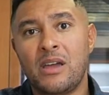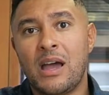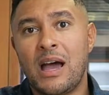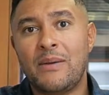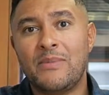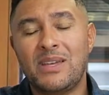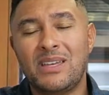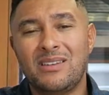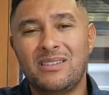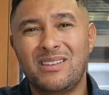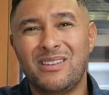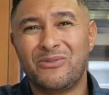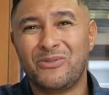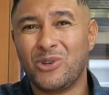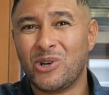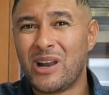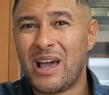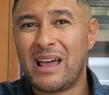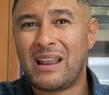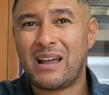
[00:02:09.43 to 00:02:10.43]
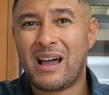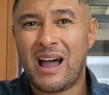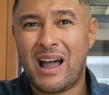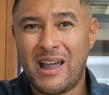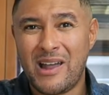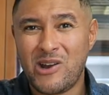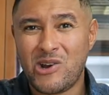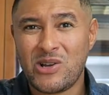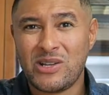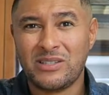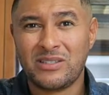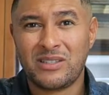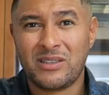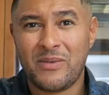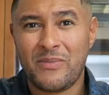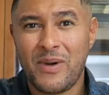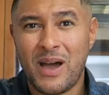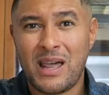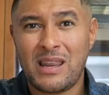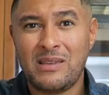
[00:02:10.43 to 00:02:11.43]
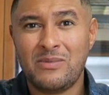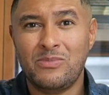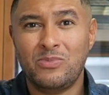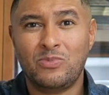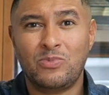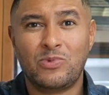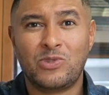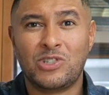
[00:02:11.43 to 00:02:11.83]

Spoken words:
I mean, if you're not hiring somebody